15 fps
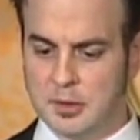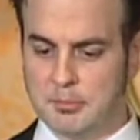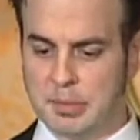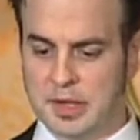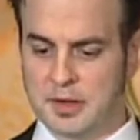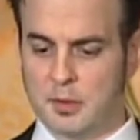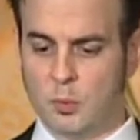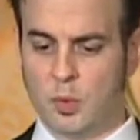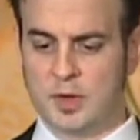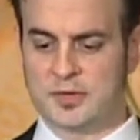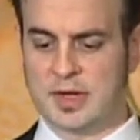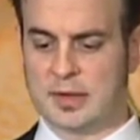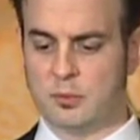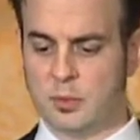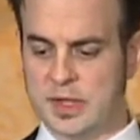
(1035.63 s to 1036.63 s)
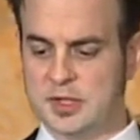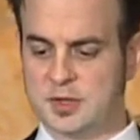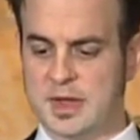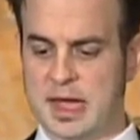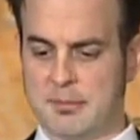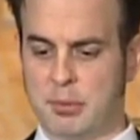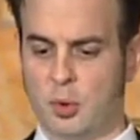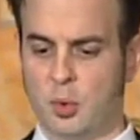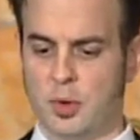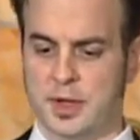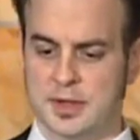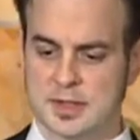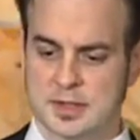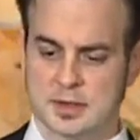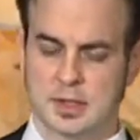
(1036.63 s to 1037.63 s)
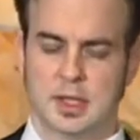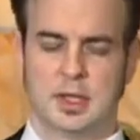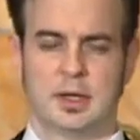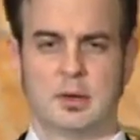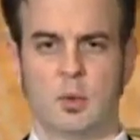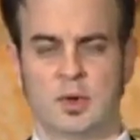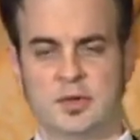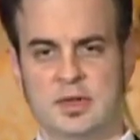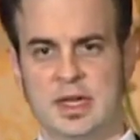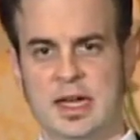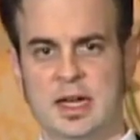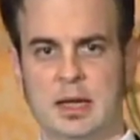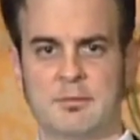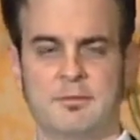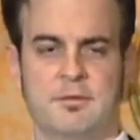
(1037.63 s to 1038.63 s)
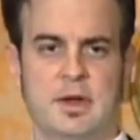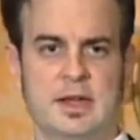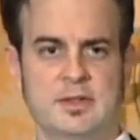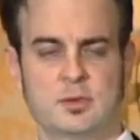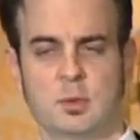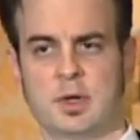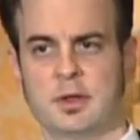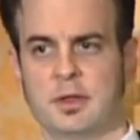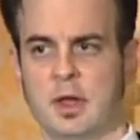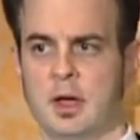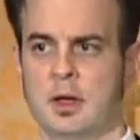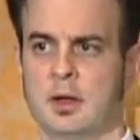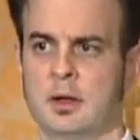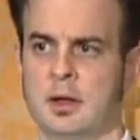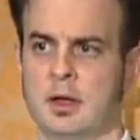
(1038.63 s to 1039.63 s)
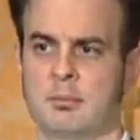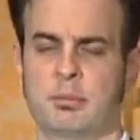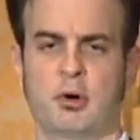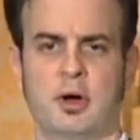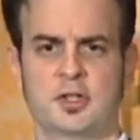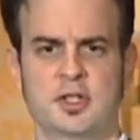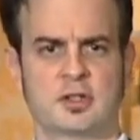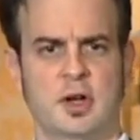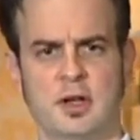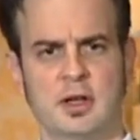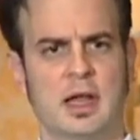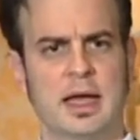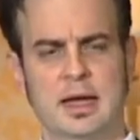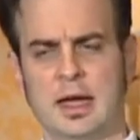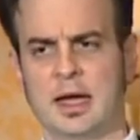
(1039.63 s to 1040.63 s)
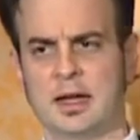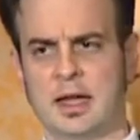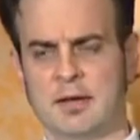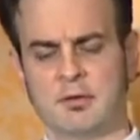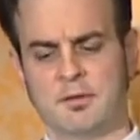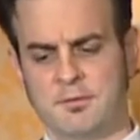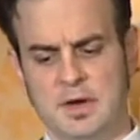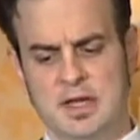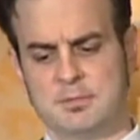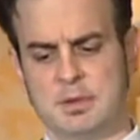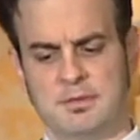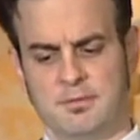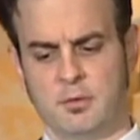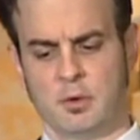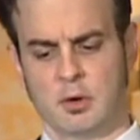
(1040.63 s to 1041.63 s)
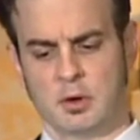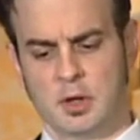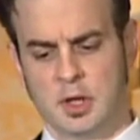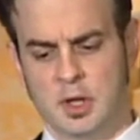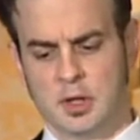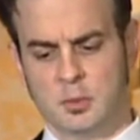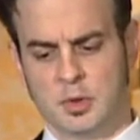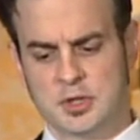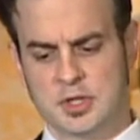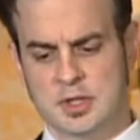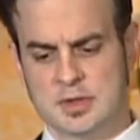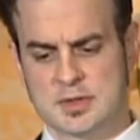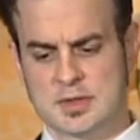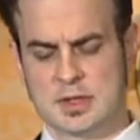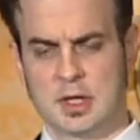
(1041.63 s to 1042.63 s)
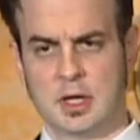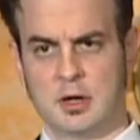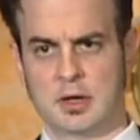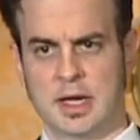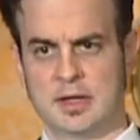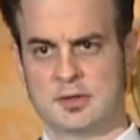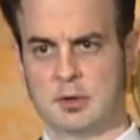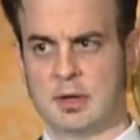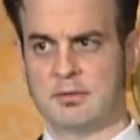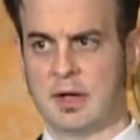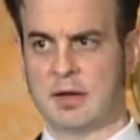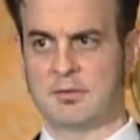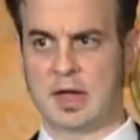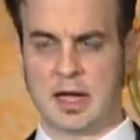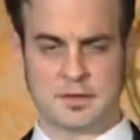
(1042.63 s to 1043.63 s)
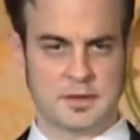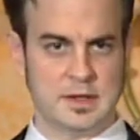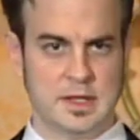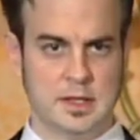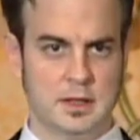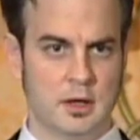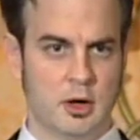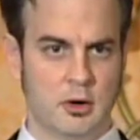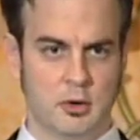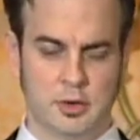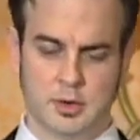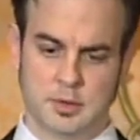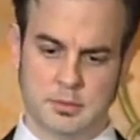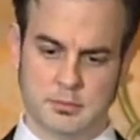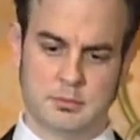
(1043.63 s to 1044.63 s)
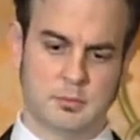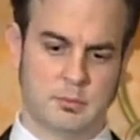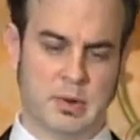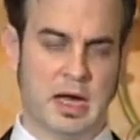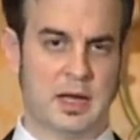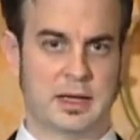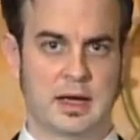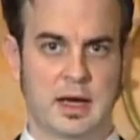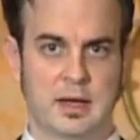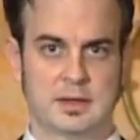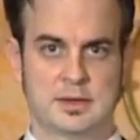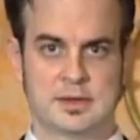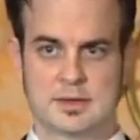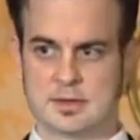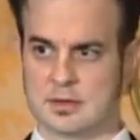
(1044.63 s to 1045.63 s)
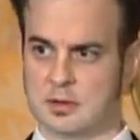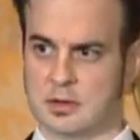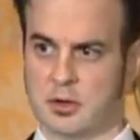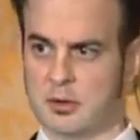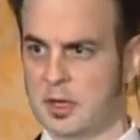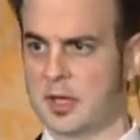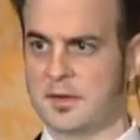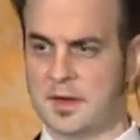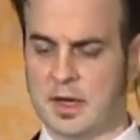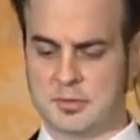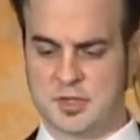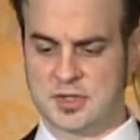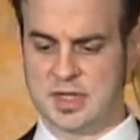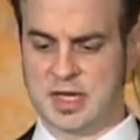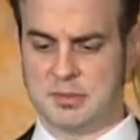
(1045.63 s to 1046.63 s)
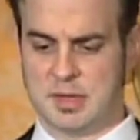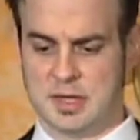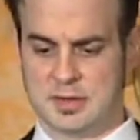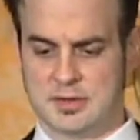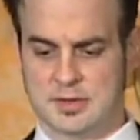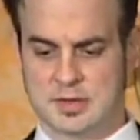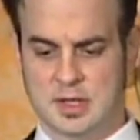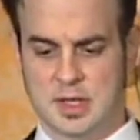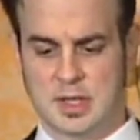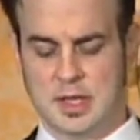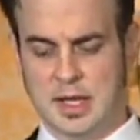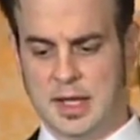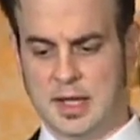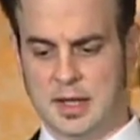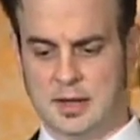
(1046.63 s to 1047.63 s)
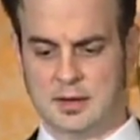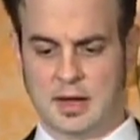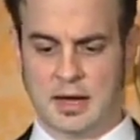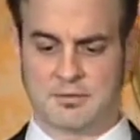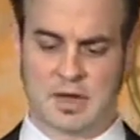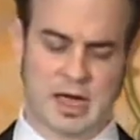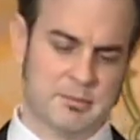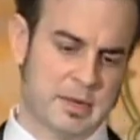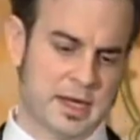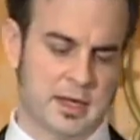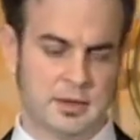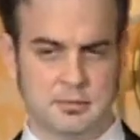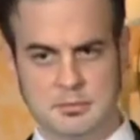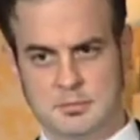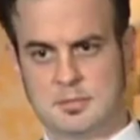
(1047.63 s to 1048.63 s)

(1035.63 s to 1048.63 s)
But once I reach that point, once again I'm faced with a project unlike I had ever faced before, which is, okay, so I've got all the polygons loaded in the object database, and I've got my